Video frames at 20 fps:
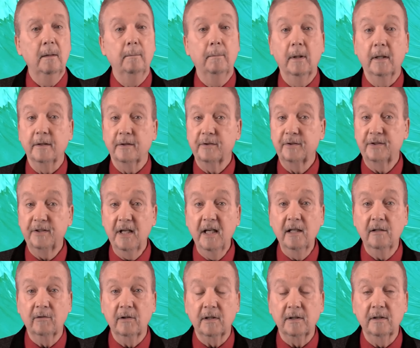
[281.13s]
but
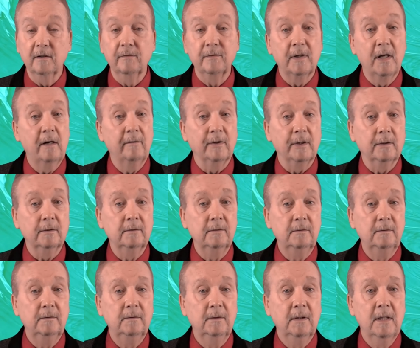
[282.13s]
secretive lover
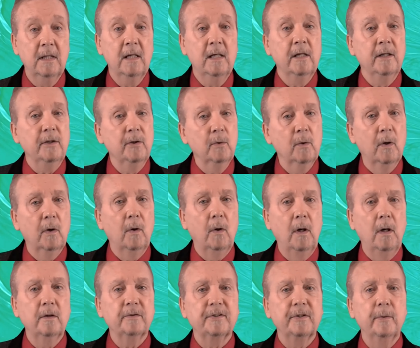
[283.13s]
you are
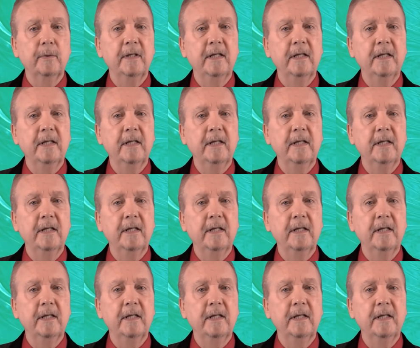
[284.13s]
also